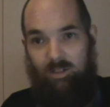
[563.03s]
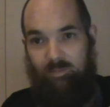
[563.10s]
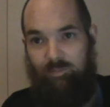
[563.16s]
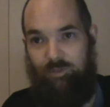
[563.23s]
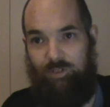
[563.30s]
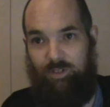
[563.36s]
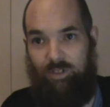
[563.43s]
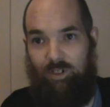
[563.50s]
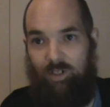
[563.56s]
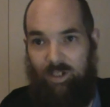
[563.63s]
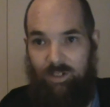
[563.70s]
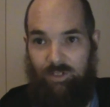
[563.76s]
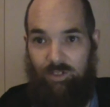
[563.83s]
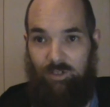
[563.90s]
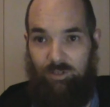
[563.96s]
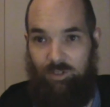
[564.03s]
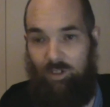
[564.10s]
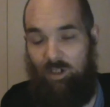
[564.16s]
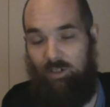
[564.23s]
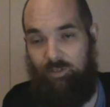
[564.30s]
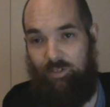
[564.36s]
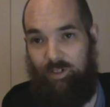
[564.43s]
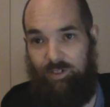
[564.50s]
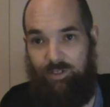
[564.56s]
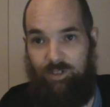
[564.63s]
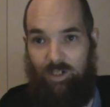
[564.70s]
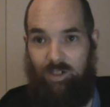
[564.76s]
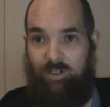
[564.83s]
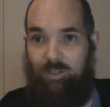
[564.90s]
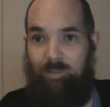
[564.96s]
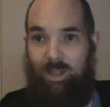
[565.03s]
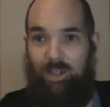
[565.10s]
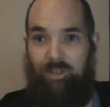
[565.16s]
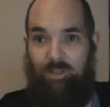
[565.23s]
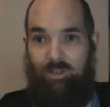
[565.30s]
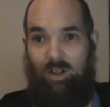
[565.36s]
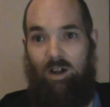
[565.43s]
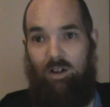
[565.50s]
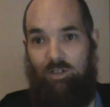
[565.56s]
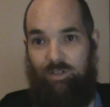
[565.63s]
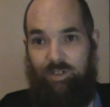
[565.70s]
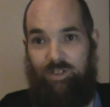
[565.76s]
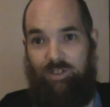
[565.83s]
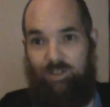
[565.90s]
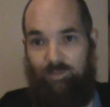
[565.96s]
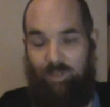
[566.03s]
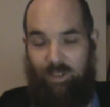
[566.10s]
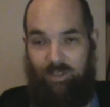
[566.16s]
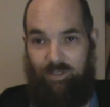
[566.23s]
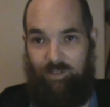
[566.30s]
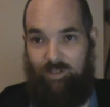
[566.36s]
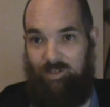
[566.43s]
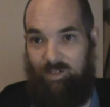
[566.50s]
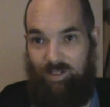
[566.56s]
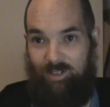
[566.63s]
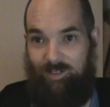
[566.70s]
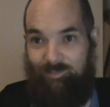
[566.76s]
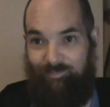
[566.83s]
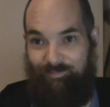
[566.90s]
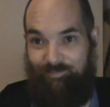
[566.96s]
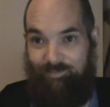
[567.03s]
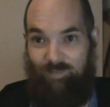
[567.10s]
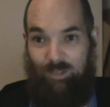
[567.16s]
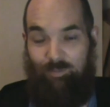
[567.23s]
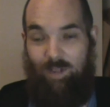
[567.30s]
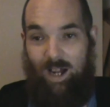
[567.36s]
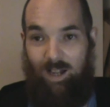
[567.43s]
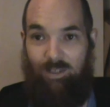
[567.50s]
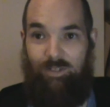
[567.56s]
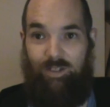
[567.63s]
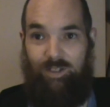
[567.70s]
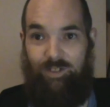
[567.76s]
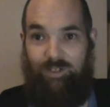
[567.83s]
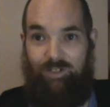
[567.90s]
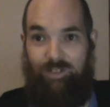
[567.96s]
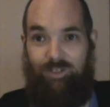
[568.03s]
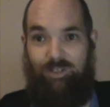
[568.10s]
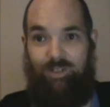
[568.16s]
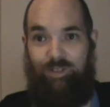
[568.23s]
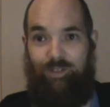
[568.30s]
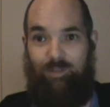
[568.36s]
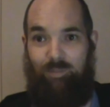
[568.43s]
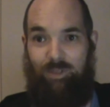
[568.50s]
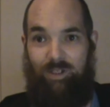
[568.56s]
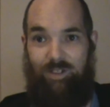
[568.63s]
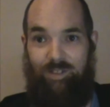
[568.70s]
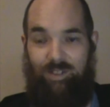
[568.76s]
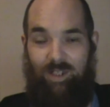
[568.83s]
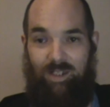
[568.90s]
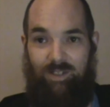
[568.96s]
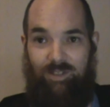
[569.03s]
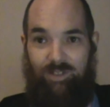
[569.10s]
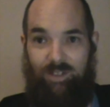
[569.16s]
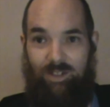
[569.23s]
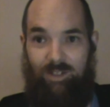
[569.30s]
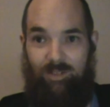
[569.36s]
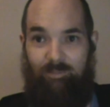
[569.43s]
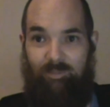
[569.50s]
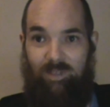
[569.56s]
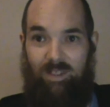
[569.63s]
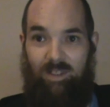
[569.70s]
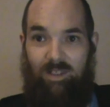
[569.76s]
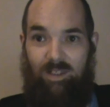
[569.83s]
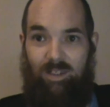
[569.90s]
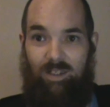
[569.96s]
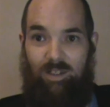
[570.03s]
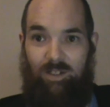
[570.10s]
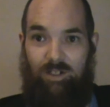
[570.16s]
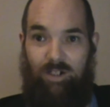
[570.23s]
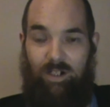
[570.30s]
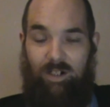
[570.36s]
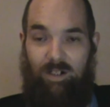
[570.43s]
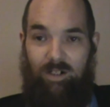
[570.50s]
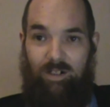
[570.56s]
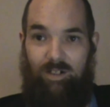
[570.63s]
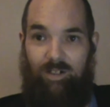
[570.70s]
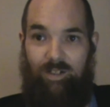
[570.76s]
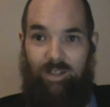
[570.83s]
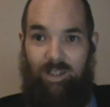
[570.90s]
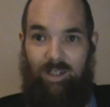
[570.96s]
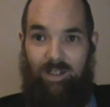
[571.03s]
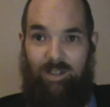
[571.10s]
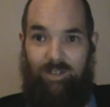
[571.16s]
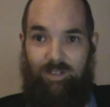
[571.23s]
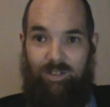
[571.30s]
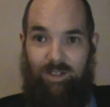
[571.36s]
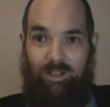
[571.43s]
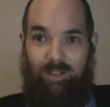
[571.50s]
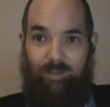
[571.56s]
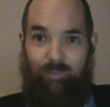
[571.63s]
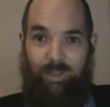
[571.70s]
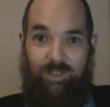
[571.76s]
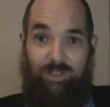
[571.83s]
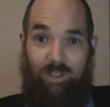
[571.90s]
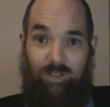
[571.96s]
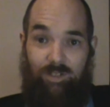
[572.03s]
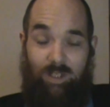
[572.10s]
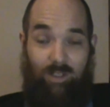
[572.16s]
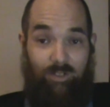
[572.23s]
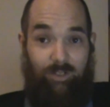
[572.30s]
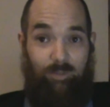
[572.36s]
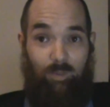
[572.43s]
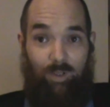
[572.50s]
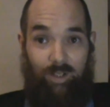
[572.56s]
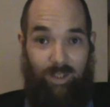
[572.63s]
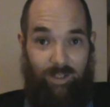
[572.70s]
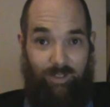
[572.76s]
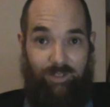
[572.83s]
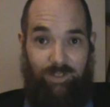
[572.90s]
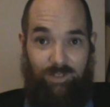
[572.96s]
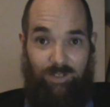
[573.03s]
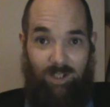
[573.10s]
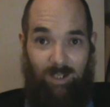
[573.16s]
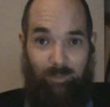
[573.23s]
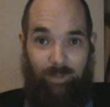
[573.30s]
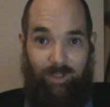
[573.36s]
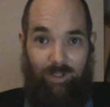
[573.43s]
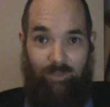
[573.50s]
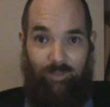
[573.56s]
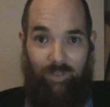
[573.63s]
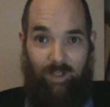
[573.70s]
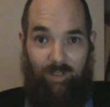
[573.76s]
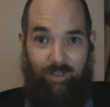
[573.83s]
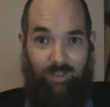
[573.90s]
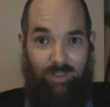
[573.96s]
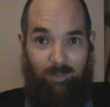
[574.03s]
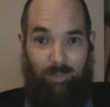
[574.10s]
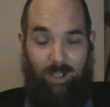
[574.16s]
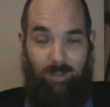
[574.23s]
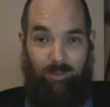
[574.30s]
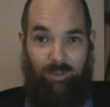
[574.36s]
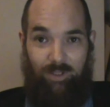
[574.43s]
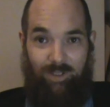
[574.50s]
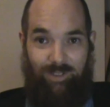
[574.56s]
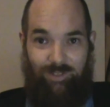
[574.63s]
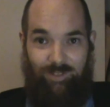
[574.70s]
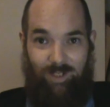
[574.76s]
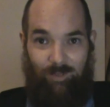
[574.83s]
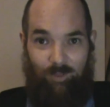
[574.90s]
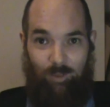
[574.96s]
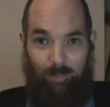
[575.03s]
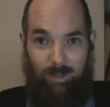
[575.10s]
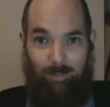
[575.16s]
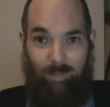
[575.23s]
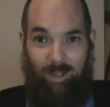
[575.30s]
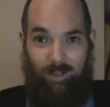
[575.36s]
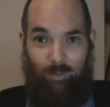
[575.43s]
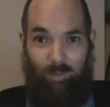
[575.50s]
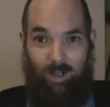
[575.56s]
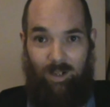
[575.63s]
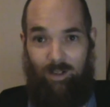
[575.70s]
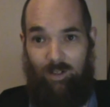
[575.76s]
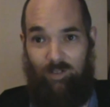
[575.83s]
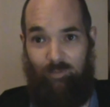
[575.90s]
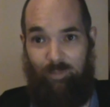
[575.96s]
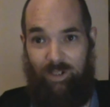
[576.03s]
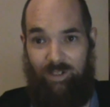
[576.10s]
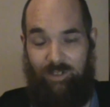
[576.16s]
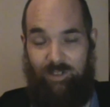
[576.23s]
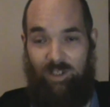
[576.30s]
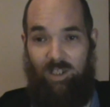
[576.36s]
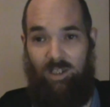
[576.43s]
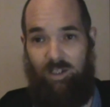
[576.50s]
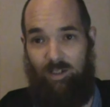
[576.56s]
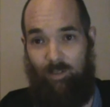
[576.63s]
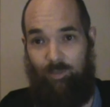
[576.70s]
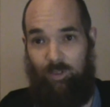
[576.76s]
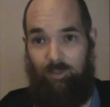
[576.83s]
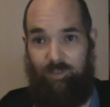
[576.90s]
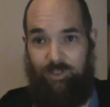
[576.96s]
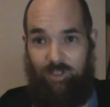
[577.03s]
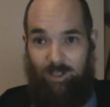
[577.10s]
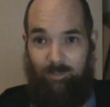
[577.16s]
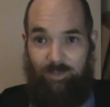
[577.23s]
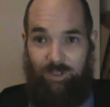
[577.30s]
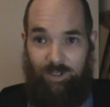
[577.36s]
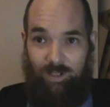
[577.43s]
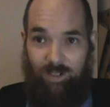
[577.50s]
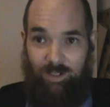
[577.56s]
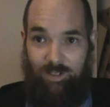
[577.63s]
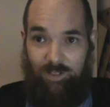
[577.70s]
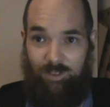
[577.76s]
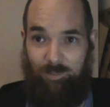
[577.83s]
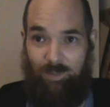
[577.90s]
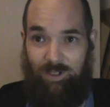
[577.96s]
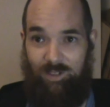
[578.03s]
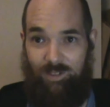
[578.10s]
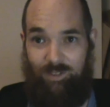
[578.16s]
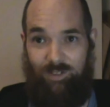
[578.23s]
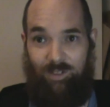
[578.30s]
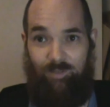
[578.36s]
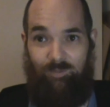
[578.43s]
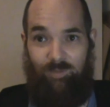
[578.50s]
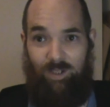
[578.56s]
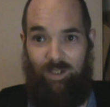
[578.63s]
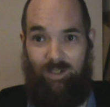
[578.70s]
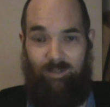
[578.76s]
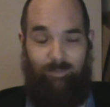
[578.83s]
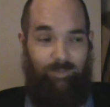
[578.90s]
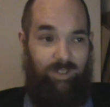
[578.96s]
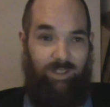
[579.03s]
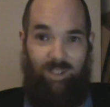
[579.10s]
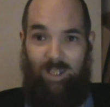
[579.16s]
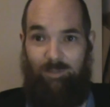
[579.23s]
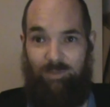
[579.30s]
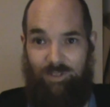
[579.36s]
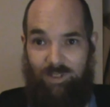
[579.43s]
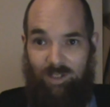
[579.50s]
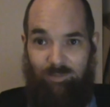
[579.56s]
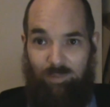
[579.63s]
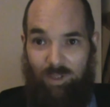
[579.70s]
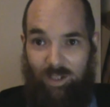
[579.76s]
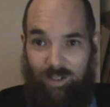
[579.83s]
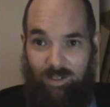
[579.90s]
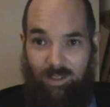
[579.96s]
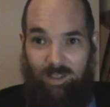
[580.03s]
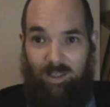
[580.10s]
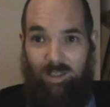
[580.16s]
You can go ahead and do your own research about the long list of other violations that this place has incurred, and it's untelling what else has happened over there that the public is never going to be made aware of, because if it was something serious because of the games that they played,